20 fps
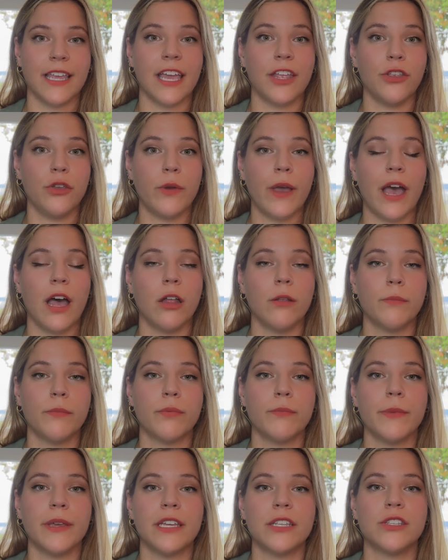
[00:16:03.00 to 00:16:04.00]
can you
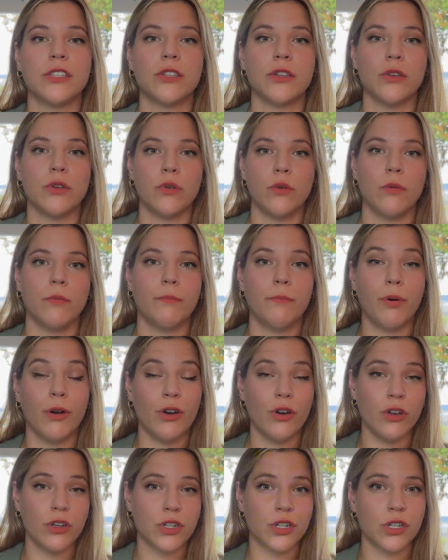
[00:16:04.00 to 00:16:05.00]
help me to
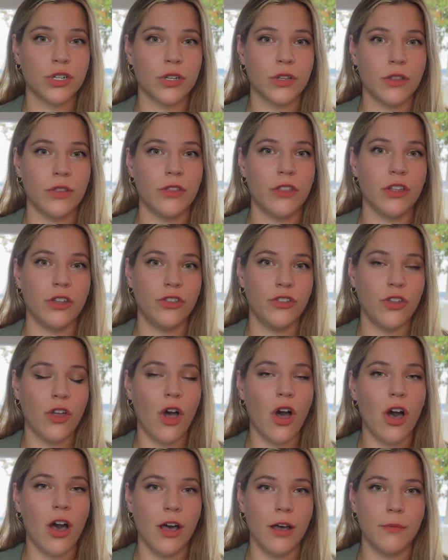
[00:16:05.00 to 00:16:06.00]
push the
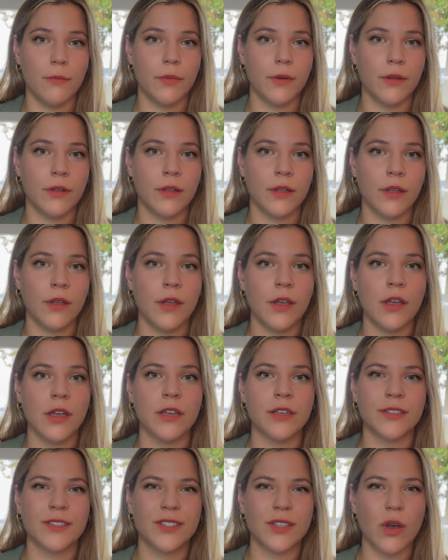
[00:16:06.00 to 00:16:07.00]
knob?
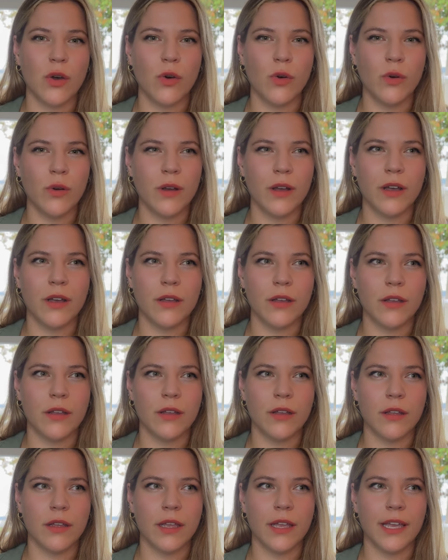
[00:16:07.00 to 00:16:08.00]
So
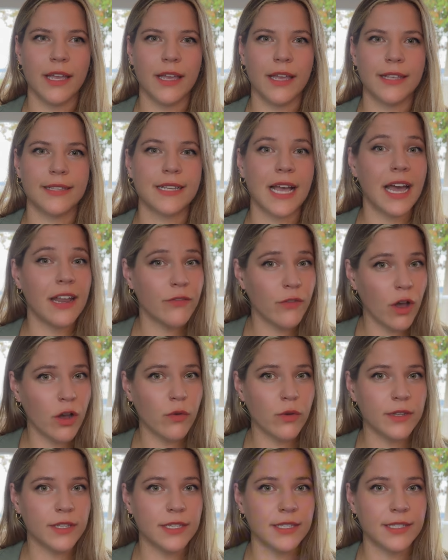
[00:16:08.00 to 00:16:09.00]
it's kind of
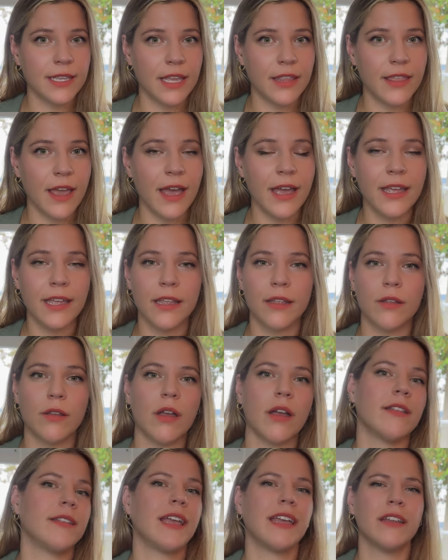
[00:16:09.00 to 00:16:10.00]
awkward to say that.
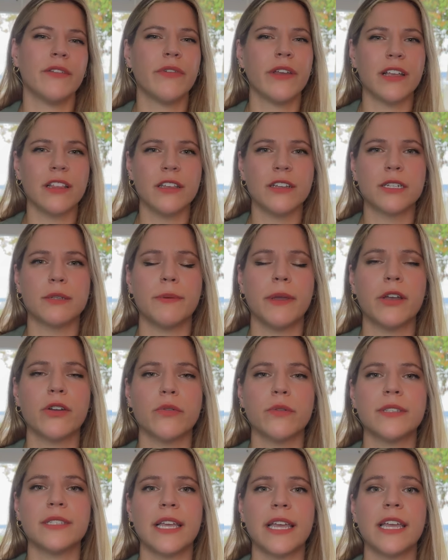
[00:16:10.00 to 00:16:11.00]
A native English
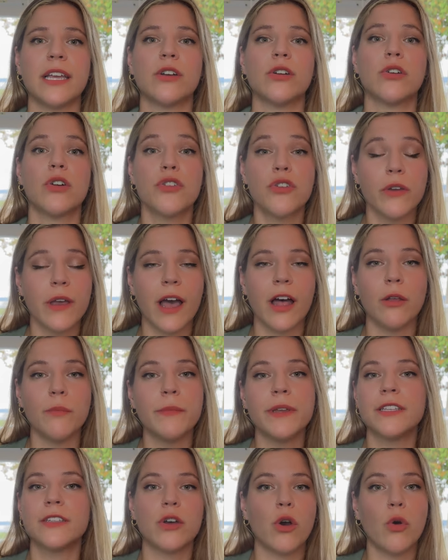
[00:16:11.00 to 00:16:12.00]
speaker would say, could you
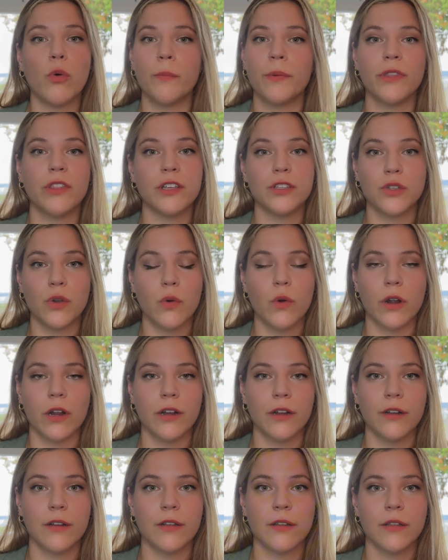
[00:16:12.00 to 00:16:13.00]
help me to open the
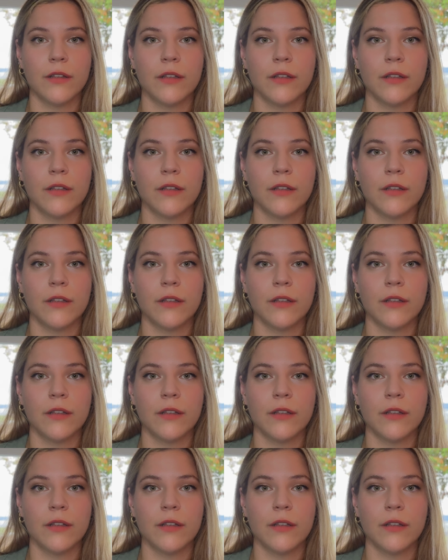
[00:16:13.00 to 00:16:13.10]
door?